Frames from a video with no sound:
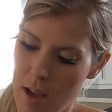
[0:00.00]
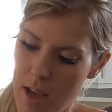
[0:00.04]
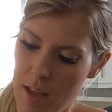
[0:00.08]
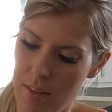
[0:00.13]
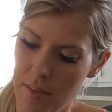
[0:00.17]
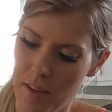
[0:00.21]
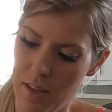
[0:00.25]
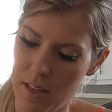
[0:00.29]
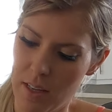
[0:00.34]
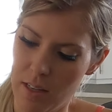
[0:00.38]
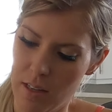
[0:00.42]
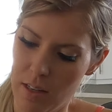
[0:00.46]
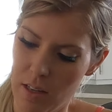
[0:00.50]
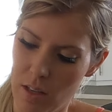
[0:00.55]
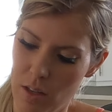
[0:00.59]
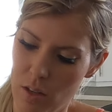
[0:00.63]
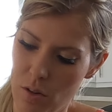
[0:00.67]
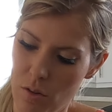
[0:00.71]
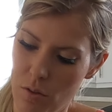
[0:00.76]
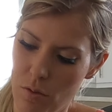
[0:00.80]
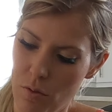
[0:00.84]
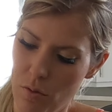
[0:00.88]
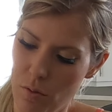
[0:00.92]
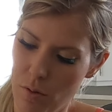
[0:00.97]
And then
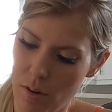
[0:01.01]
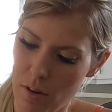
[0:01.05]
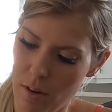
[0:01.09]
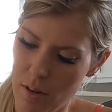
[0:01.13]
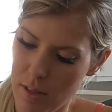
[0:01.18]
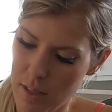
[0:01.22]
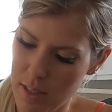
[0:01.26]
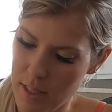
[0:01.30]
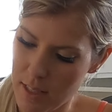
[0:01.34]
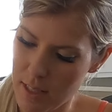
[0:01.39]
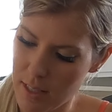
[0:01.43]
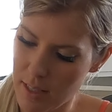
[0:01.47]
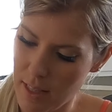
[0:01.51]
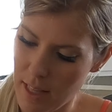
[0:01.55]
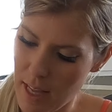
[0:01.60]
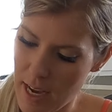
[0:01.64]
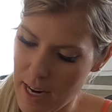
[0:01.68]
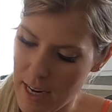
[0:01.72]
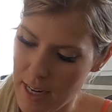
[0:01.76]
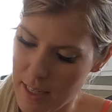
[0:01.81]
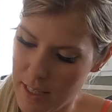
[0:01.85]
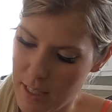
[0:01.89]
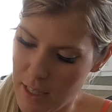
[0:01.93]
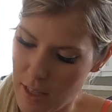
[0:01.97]
you
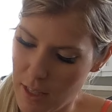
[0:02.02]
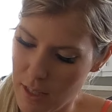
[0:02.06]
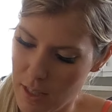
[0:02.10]
slide it to